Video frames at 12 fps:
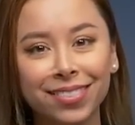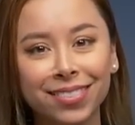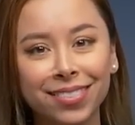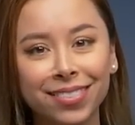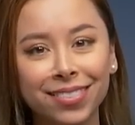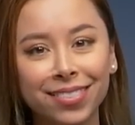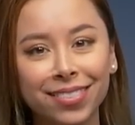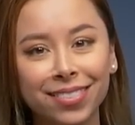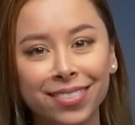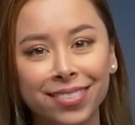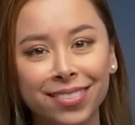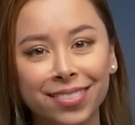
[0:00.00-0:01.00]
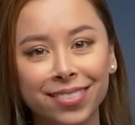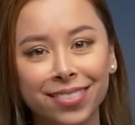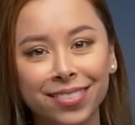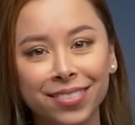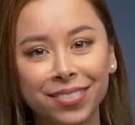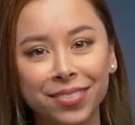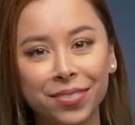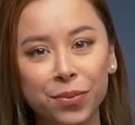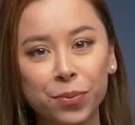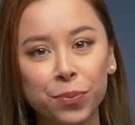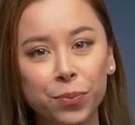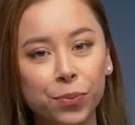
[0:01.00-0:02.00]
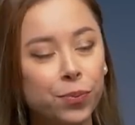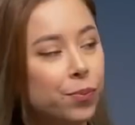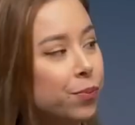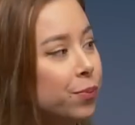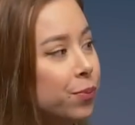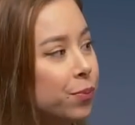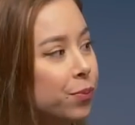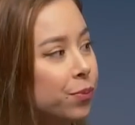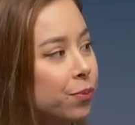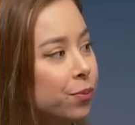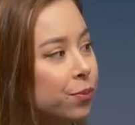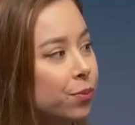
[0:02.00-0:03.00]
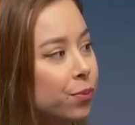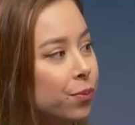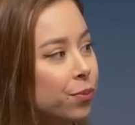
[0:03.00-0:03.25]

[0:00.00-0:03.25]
(not speaking)